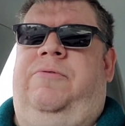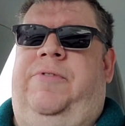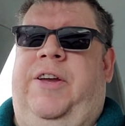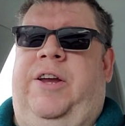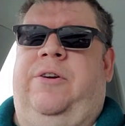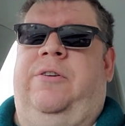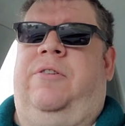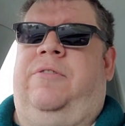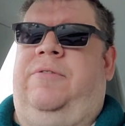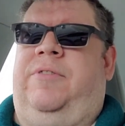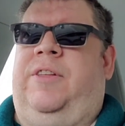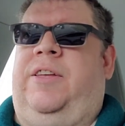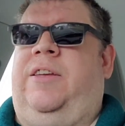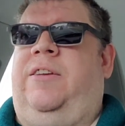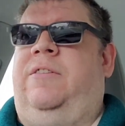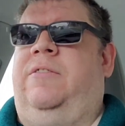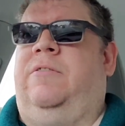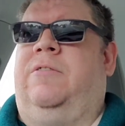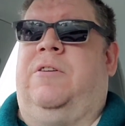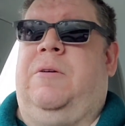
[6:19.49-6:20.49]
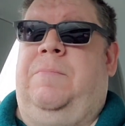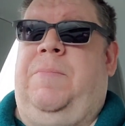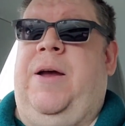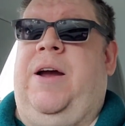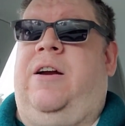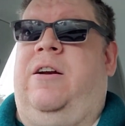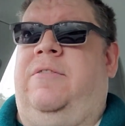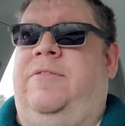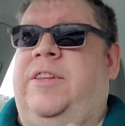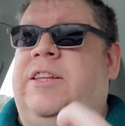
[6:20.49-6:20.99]
figuratively, or
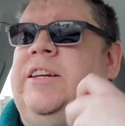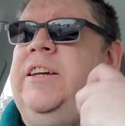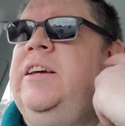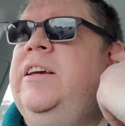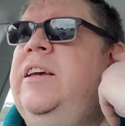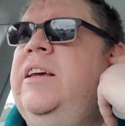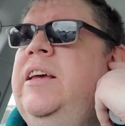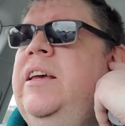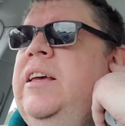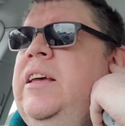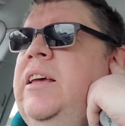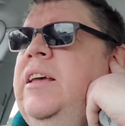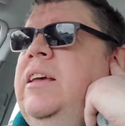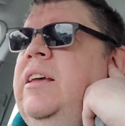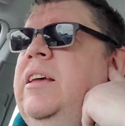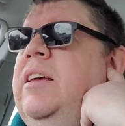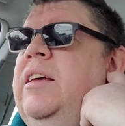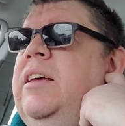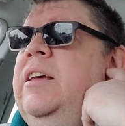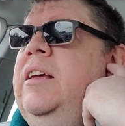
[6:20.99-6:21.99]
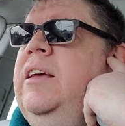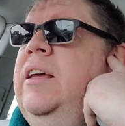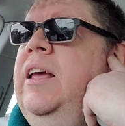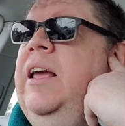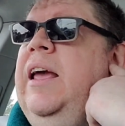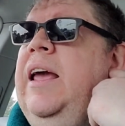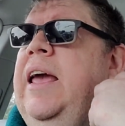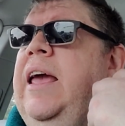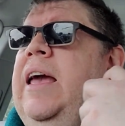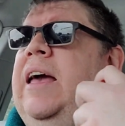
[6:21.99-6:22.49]
comparatively.
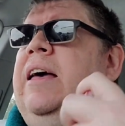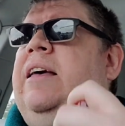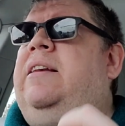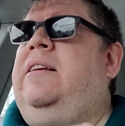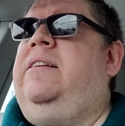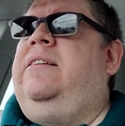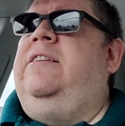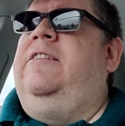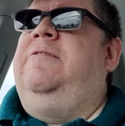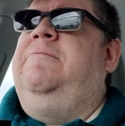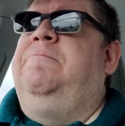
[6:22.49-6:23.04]
And